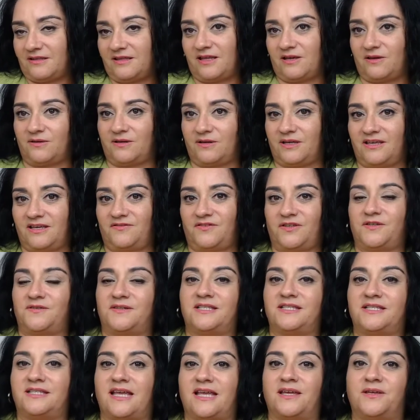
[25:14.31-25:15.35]
they'll give you a
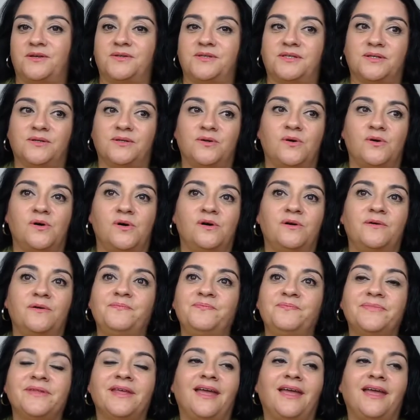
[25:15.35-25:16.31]
sales goal.